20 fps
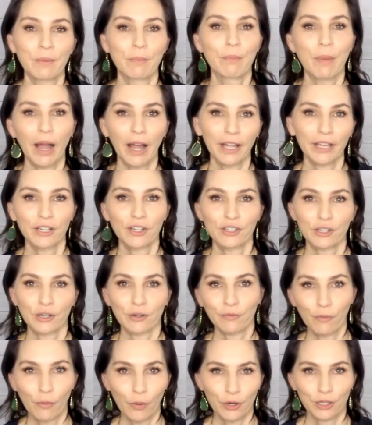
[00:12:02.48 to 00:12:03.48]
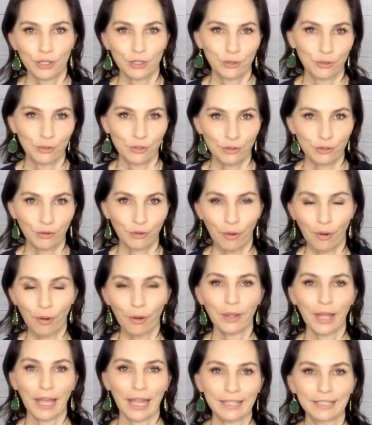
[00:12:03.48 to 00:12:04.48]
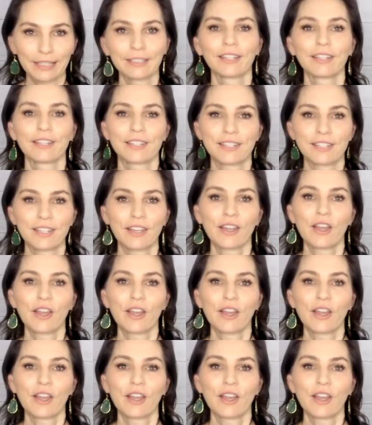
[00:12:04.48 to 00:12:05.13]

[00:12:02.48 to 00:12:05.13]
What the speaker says: buyers are forced to scroll endless